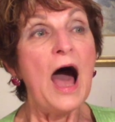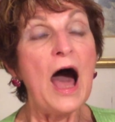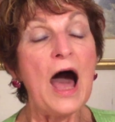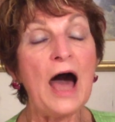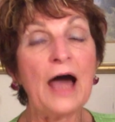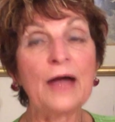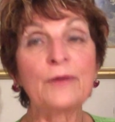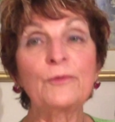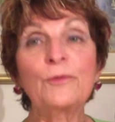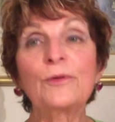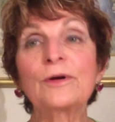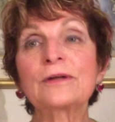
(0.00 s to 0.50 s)

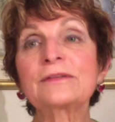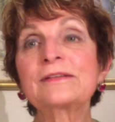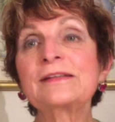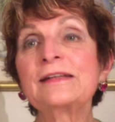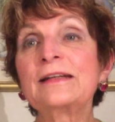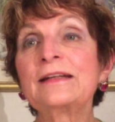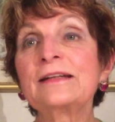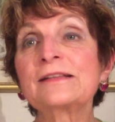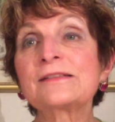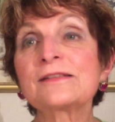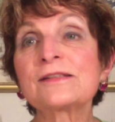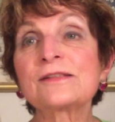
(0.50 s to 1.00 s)
I walked
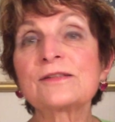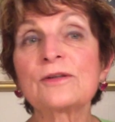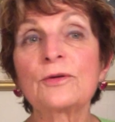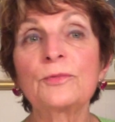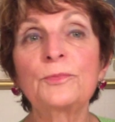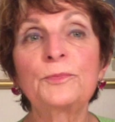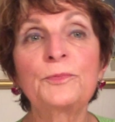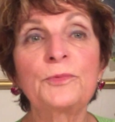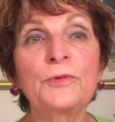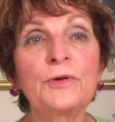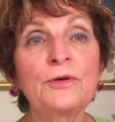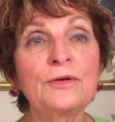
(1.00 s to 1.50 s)
in, it's so
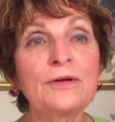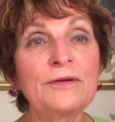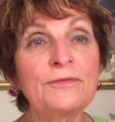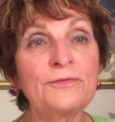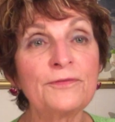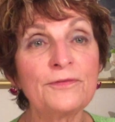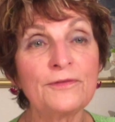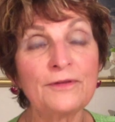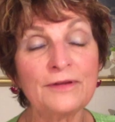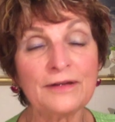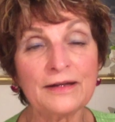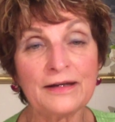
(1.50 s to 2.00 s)

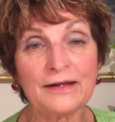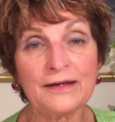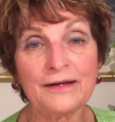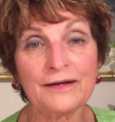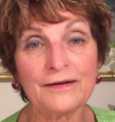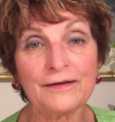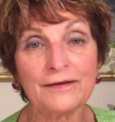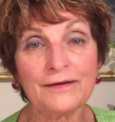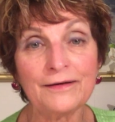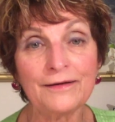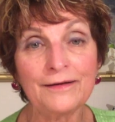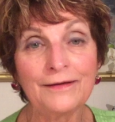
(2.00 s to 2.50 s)
beautiful
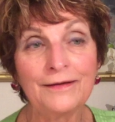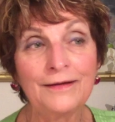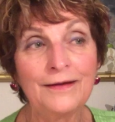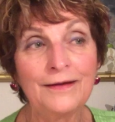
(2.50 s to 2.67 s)
here,